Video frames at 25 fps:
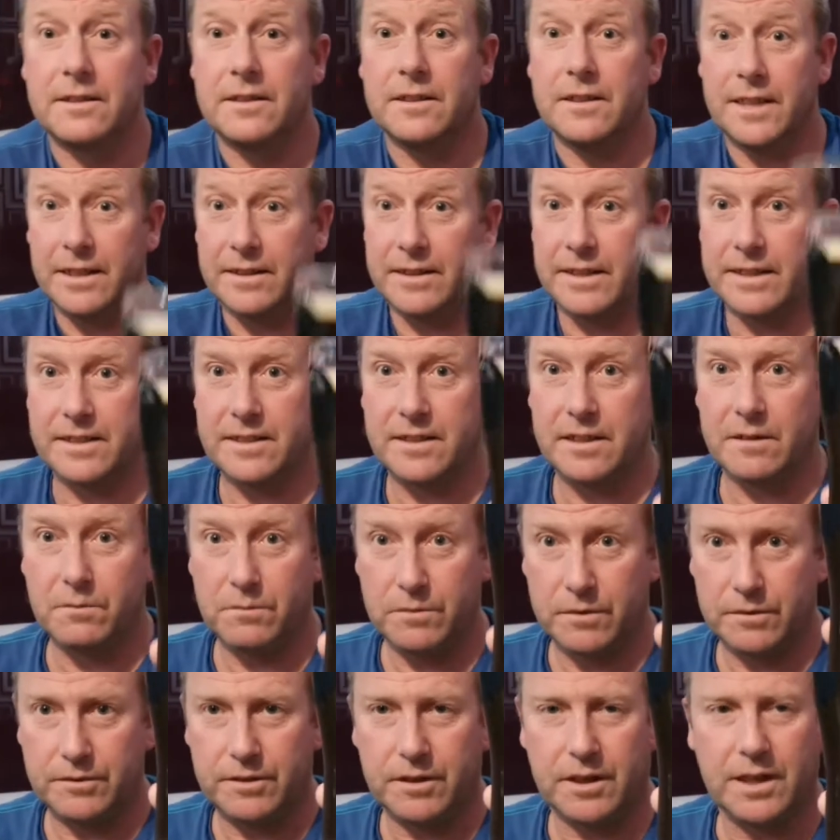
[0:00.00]
now that's
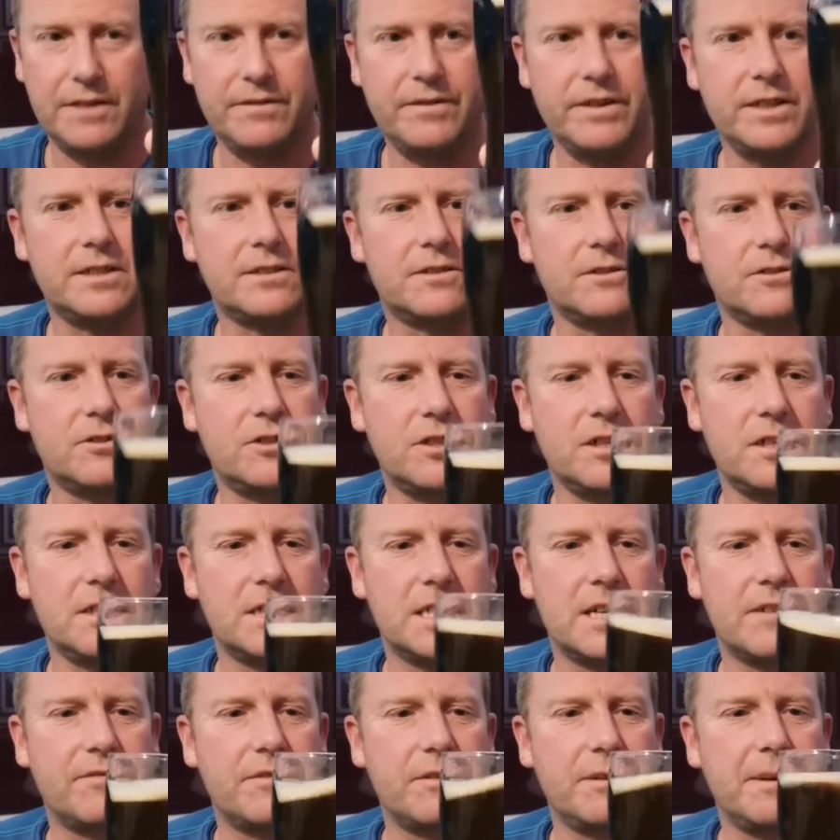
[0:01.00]
done, we'll dive in. So
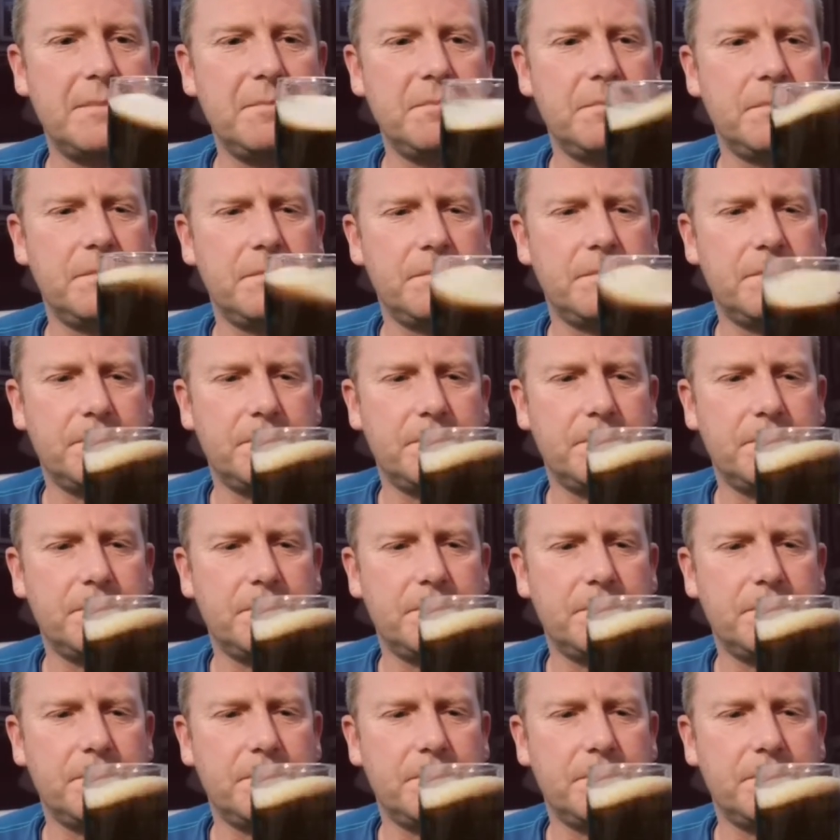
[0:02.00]
cheers, everyone.